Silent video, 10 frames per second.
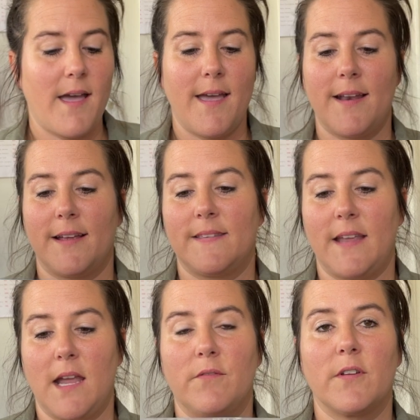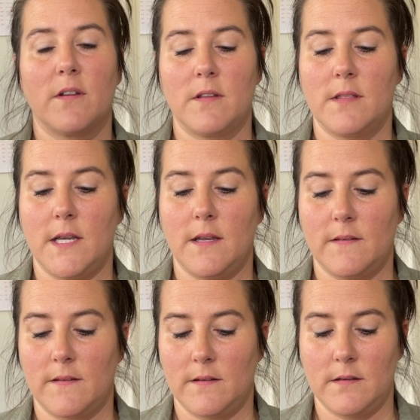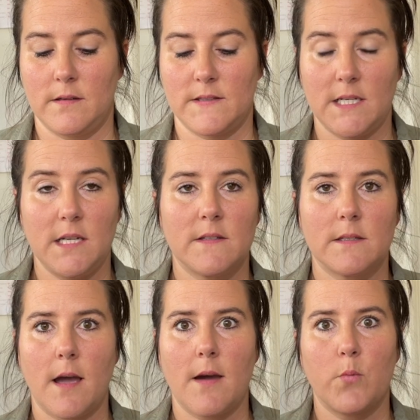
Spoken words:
and I saved these seeds.